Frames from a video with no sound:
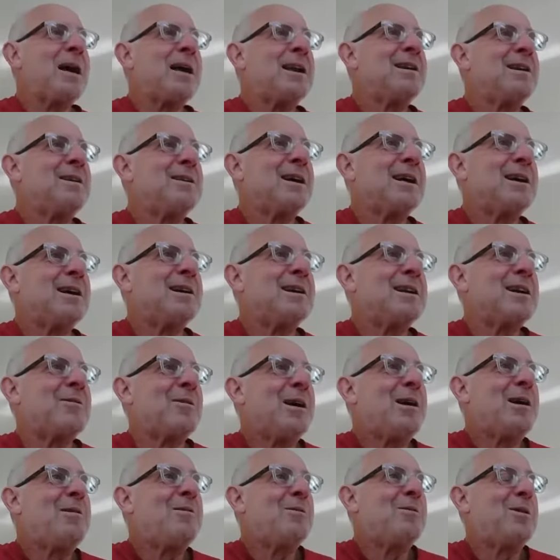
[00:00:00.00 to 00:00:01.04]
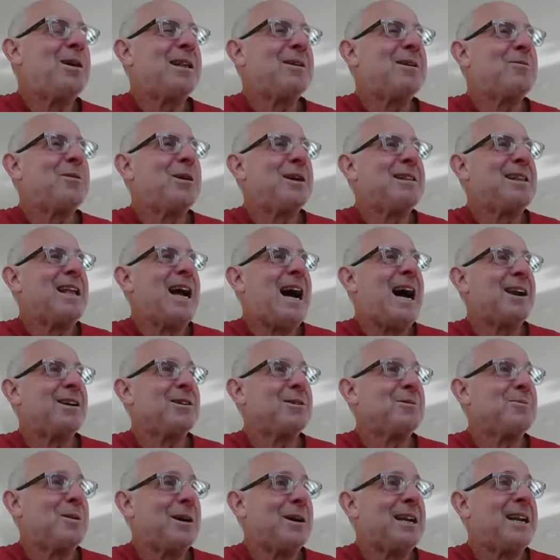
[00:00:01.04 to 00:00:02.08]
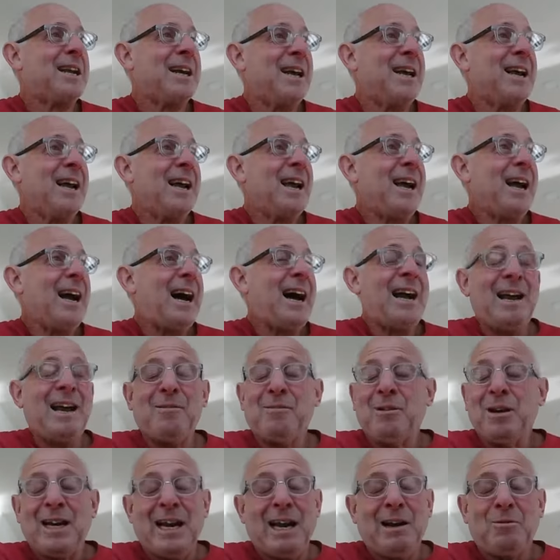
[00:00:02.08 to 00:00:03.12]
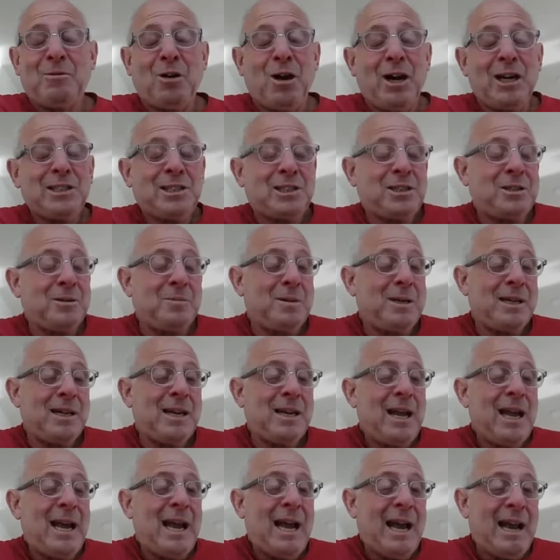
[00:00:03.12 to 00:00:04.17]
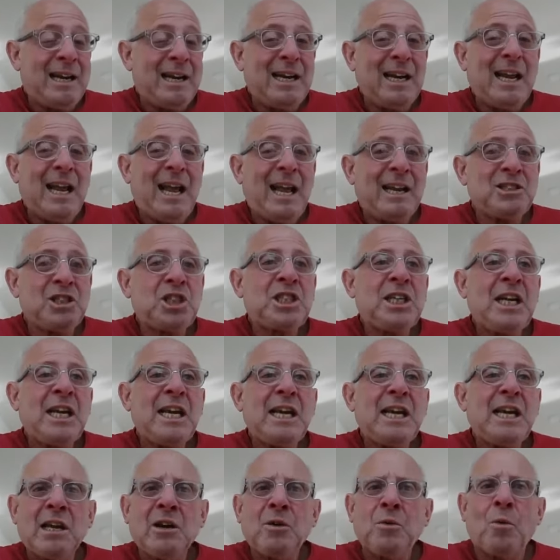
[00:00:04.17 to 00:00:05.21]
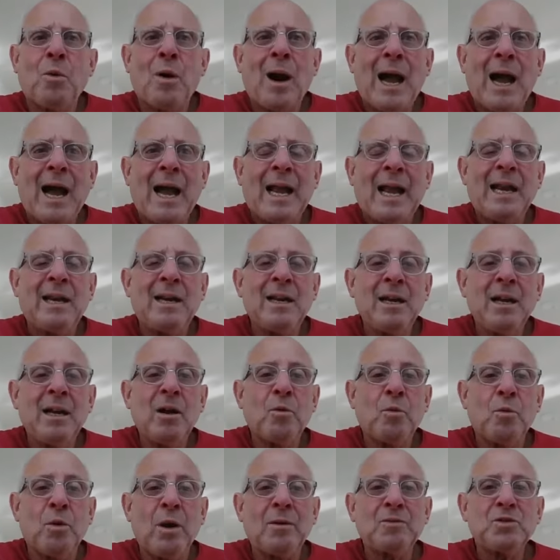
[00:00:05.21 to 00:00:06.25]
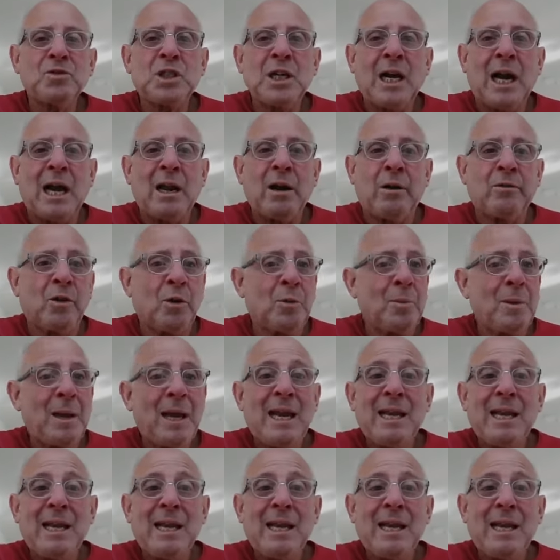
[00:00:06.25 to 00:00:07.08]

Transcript: bed and agree with Donald, but when I watched him, and she can ride roughshod over him.